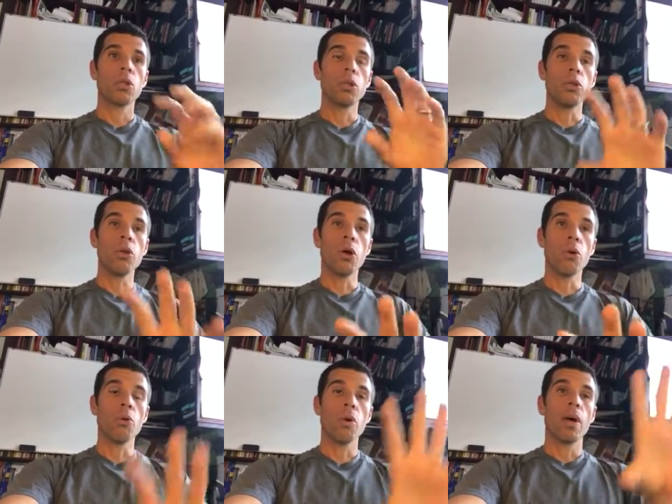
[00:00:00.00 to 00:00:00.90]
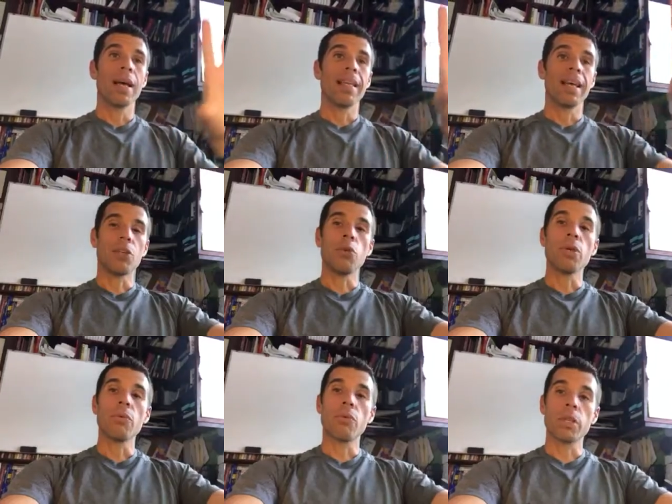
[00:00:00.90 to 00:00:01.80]
to know that you
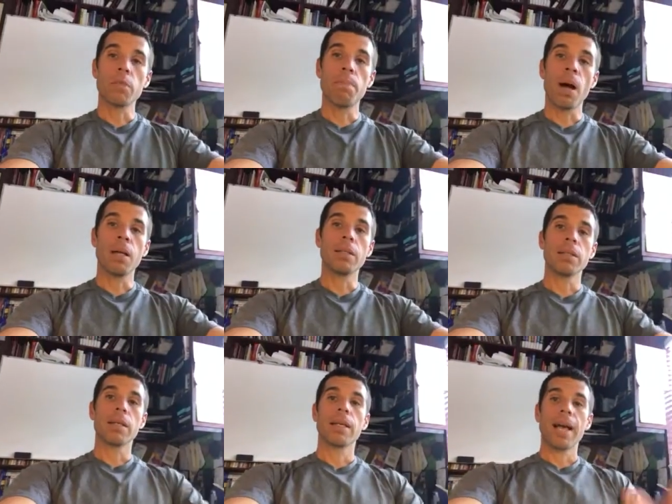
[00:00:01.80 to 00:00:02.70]
can respond